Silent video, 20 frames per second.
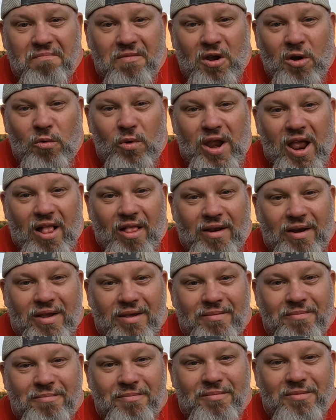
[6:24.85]
a reality.
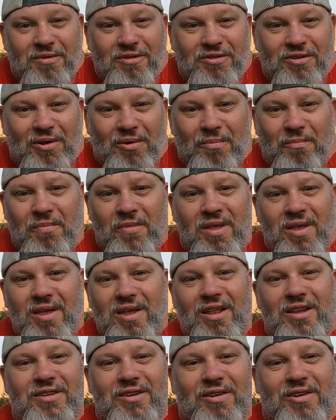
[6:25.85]
So
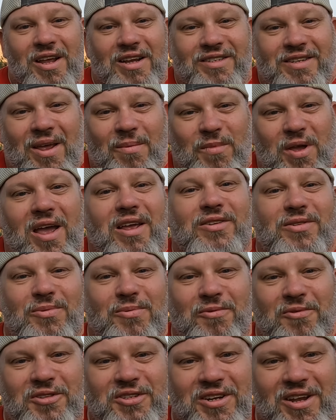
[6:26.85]
until next time guys,
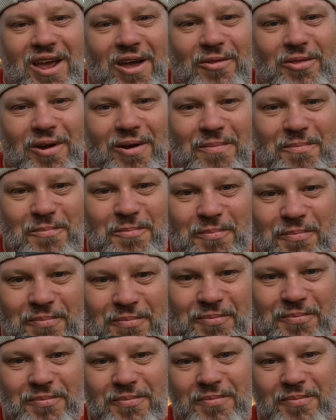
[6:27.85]
we'll see you out there.